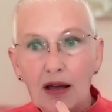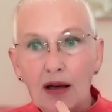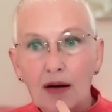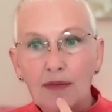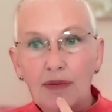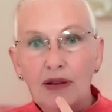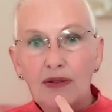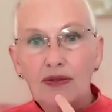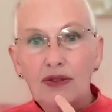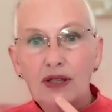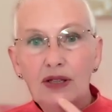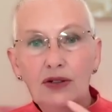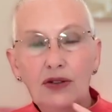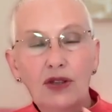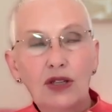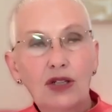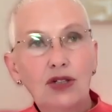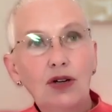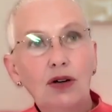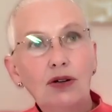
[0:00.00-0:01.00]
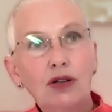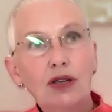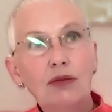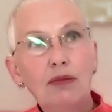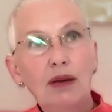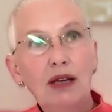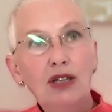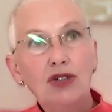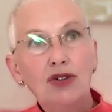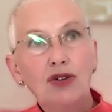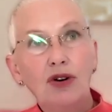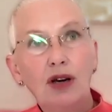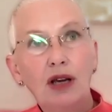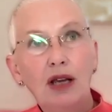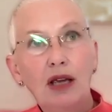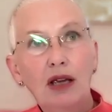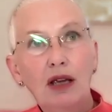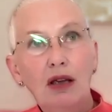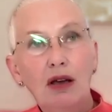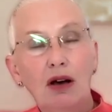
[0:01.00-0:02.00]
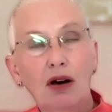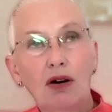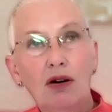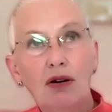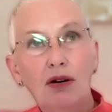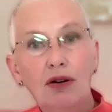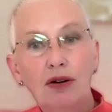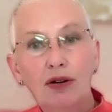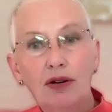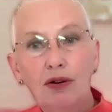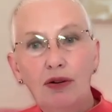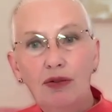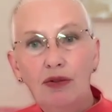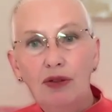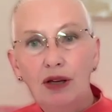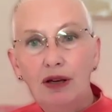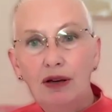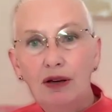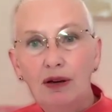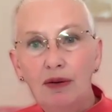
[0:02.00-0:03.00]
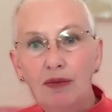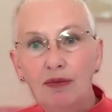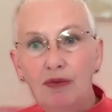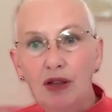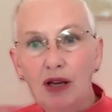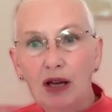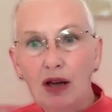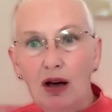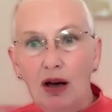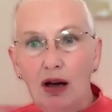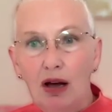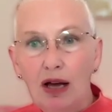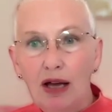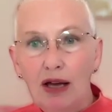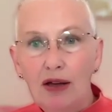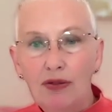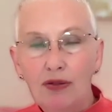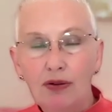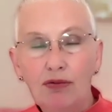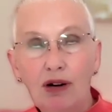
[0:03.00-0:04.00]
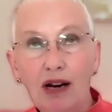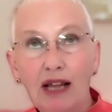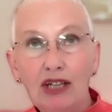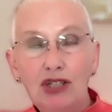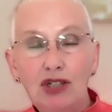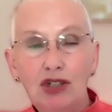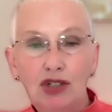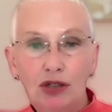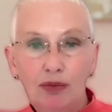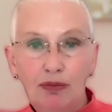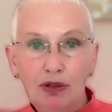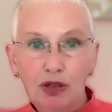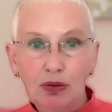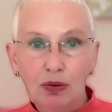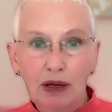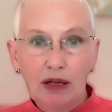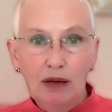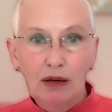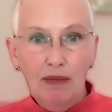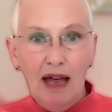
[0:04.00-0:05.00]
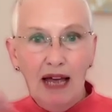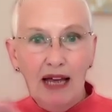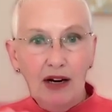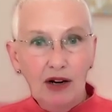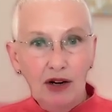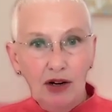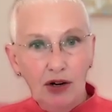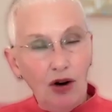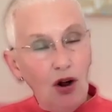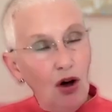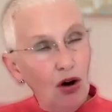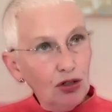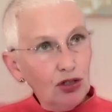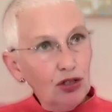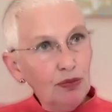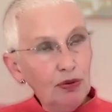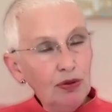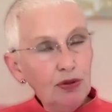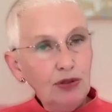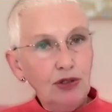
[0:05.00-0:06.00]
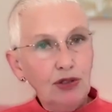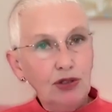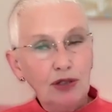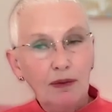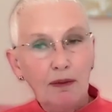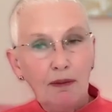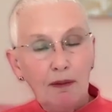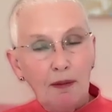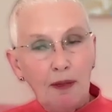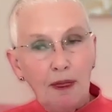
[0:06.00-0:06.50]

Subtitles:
But the documentary on the relationship between a man and an octopus.